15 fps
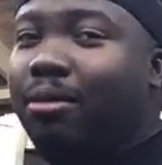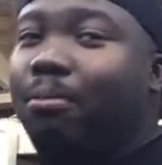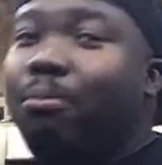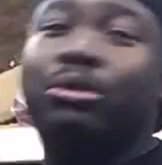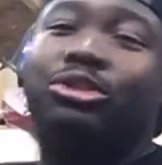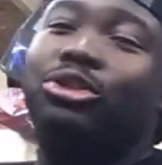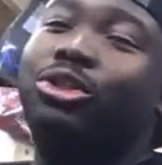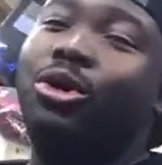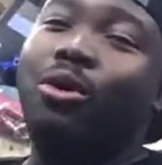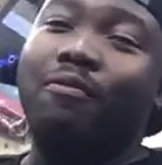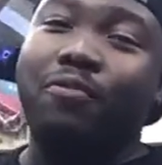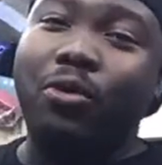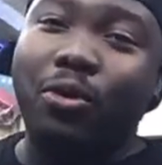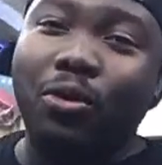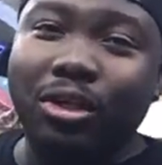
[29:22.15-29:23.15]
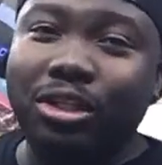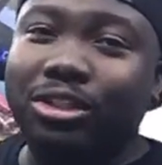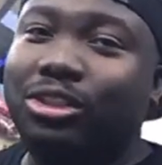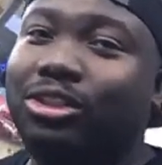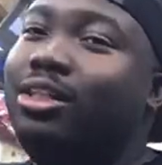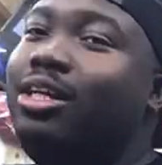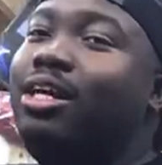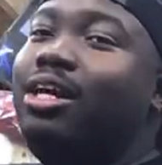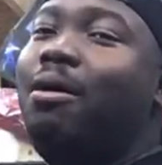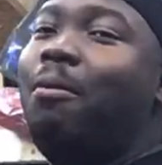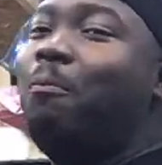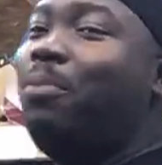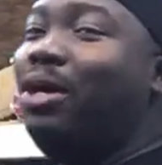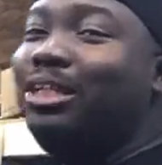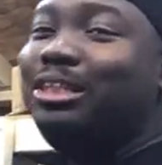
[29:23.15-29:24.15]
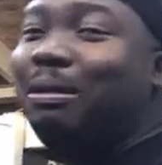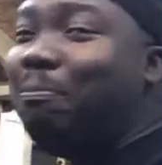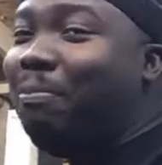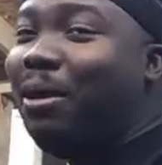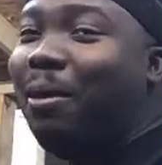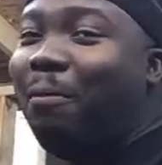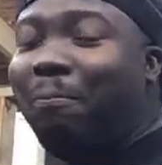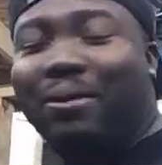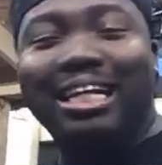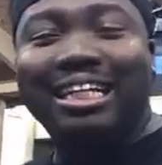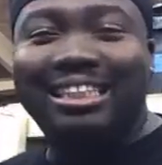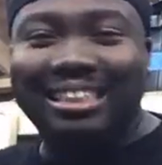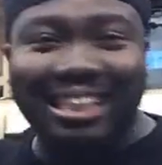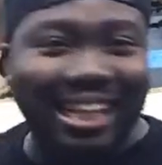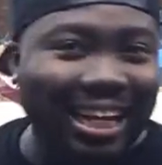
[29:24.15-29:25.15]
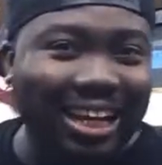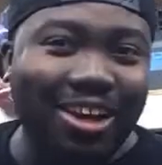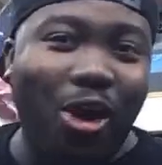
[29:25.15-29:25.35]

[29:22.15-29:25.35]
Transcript: But you know, of course, budget build PC